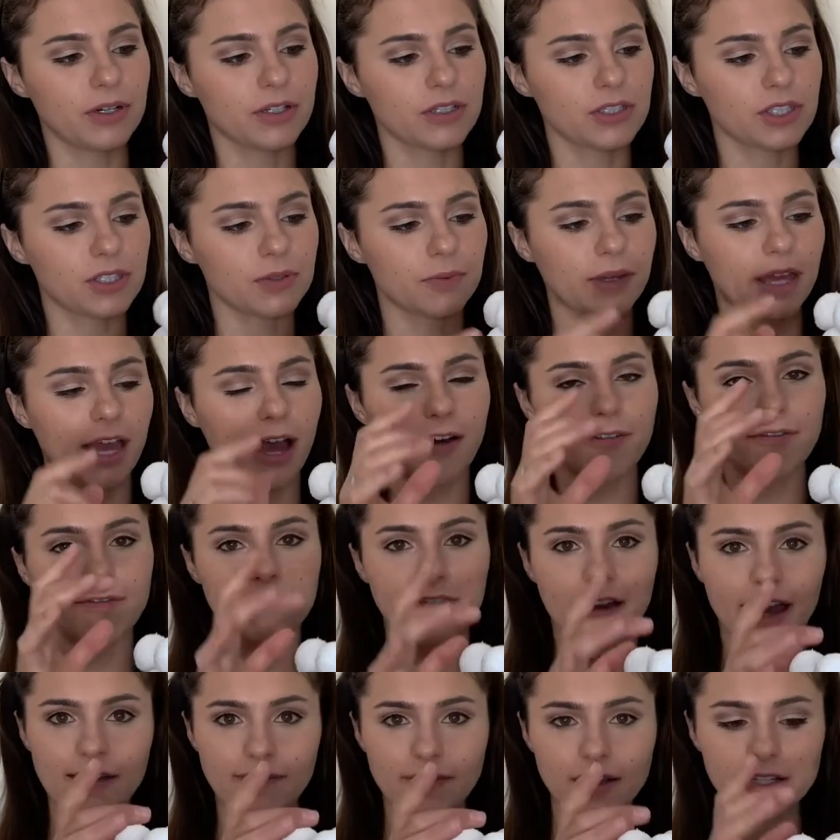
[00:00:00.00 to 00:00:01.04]
So we have
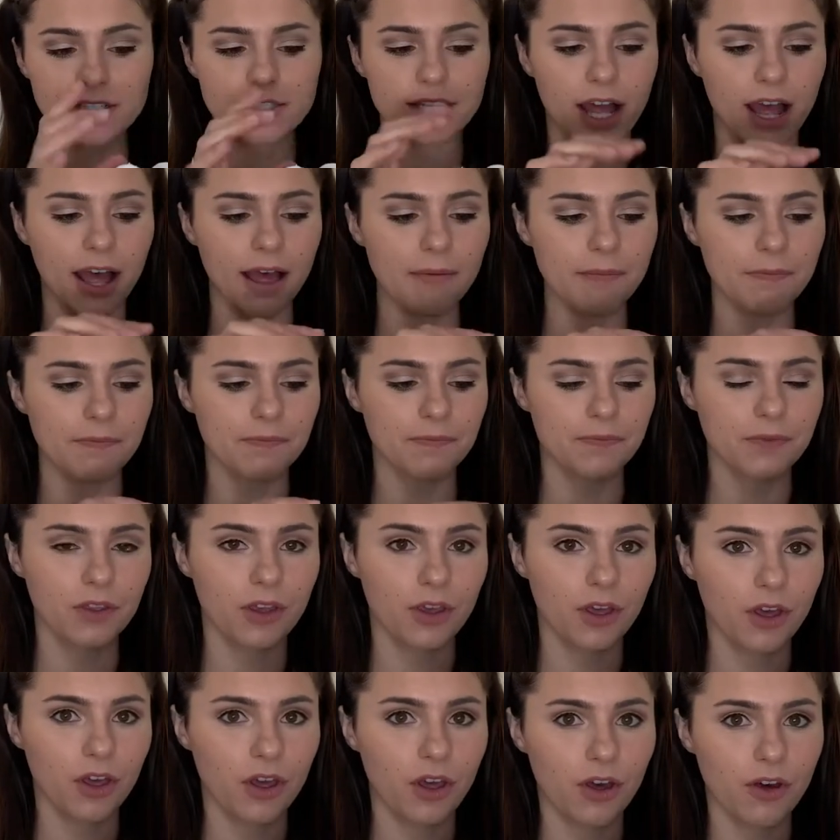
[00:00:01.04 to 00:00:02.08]
5 on top,
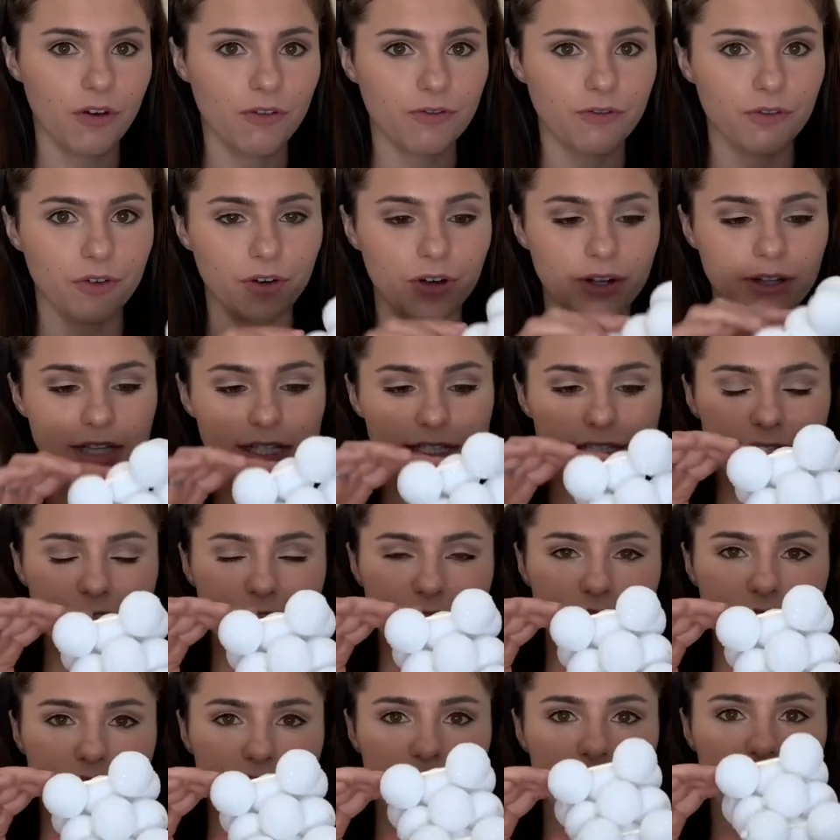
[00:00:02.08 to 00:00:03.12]
4 in the
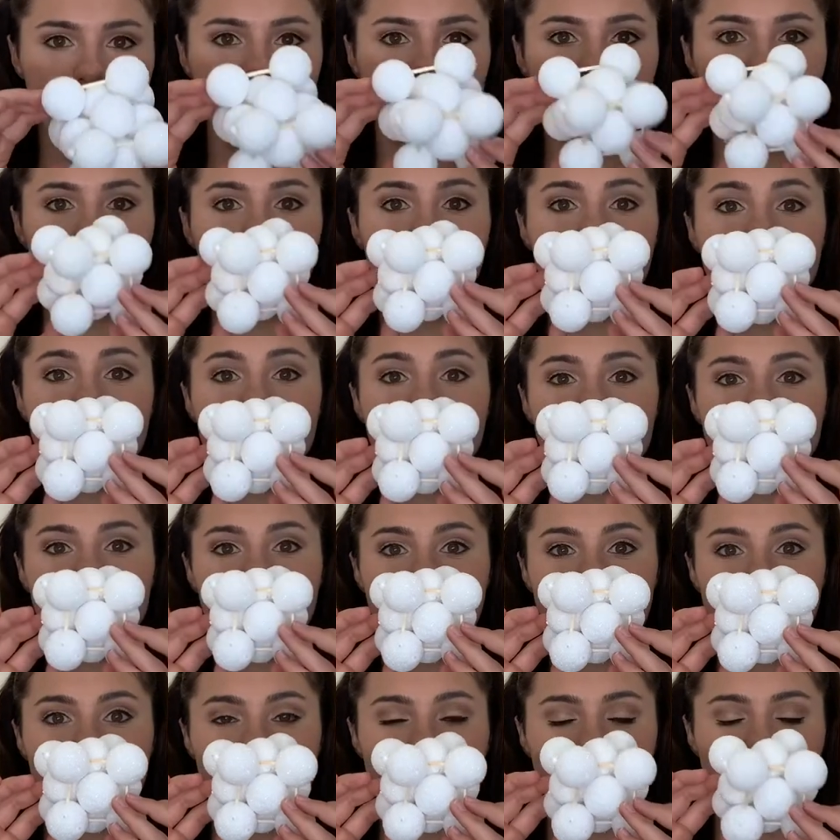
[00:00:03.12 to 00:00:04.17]
center, and then
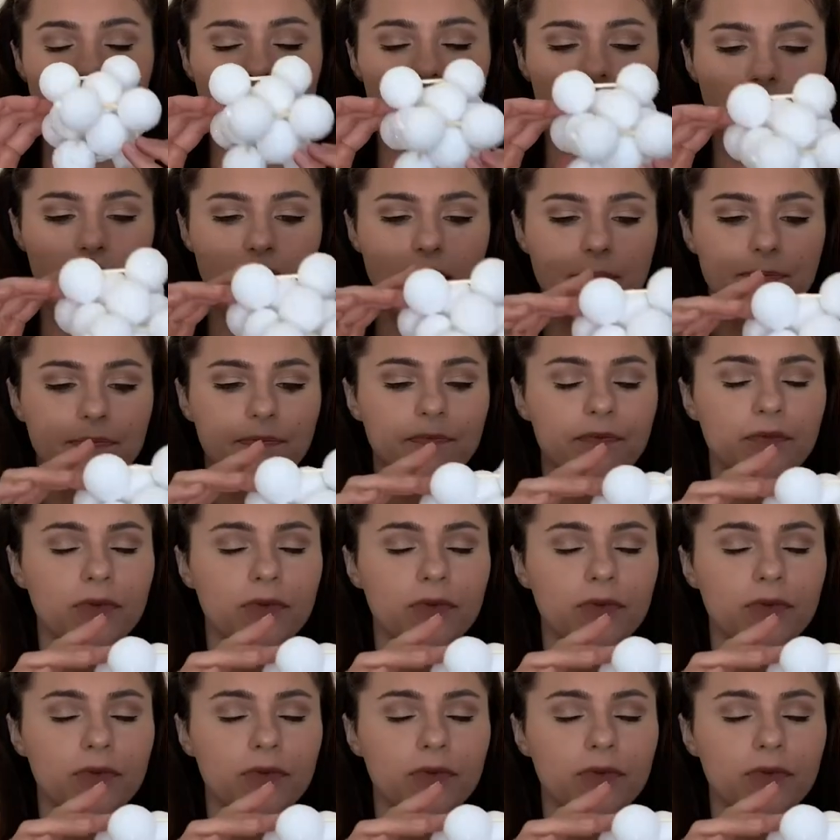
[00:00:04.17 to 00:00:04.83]
5 on the bottom.